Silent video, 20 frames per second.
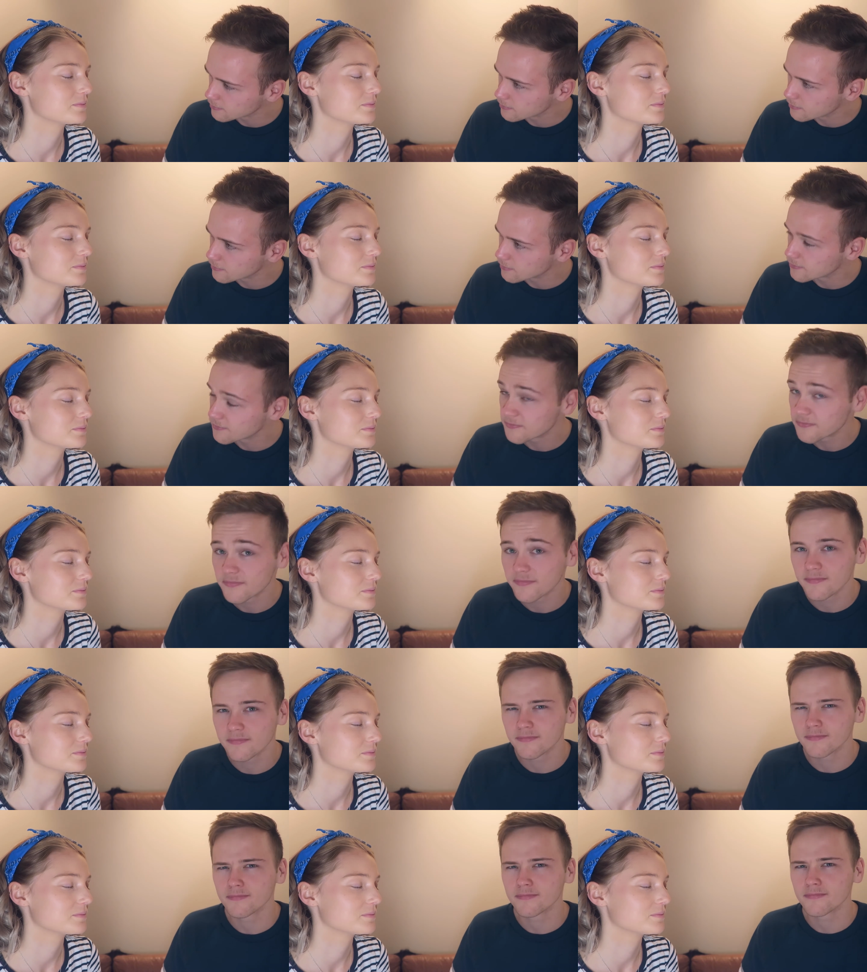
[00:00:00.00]

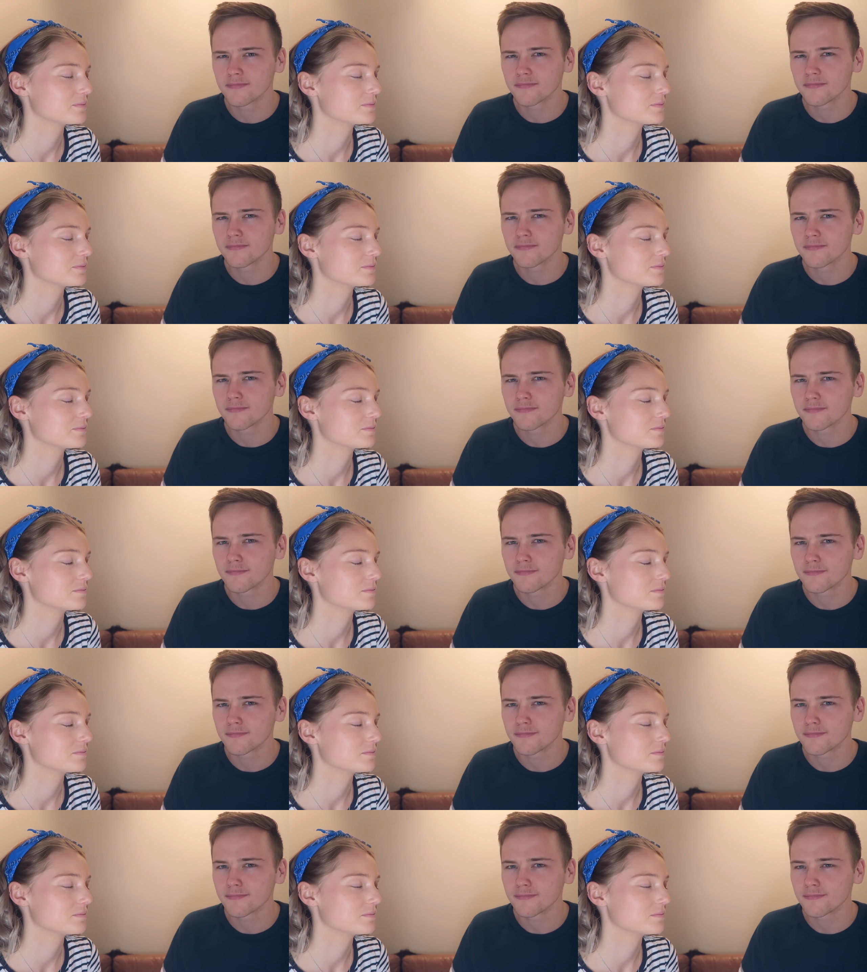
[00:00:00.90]

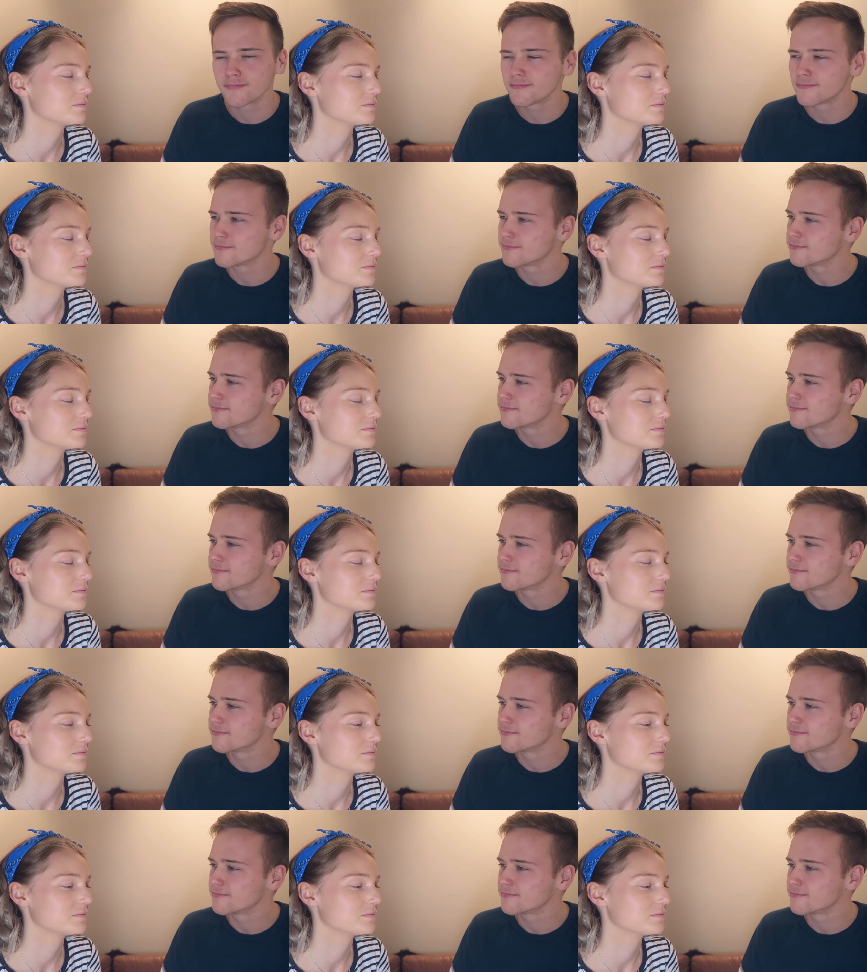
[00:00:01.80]
Nobody speaks.